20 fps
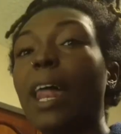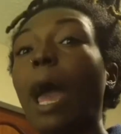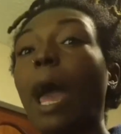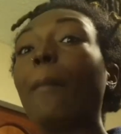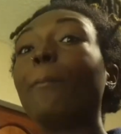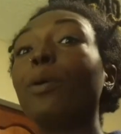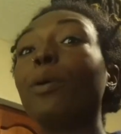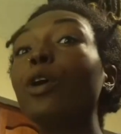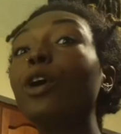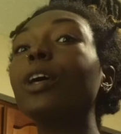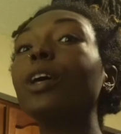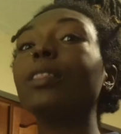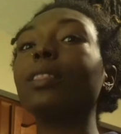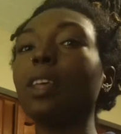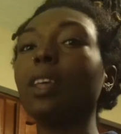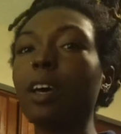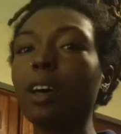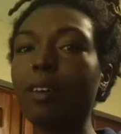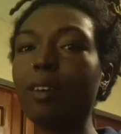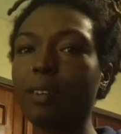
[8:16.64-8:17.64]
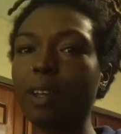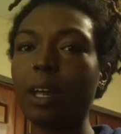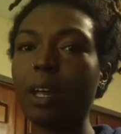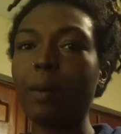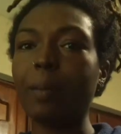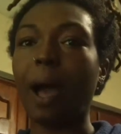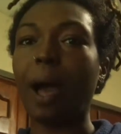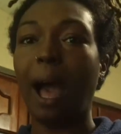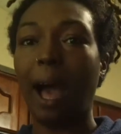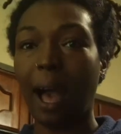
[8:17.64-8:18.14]
I put the oven up
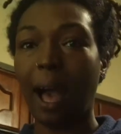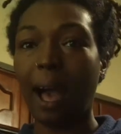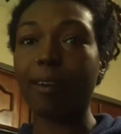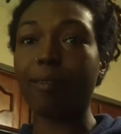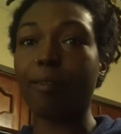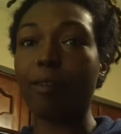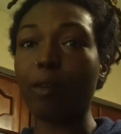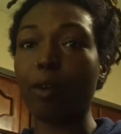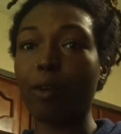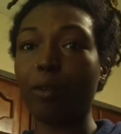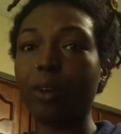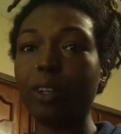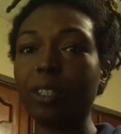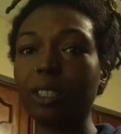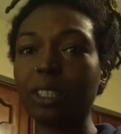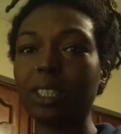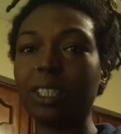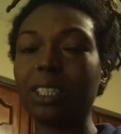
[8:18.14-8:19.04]
high for a reason,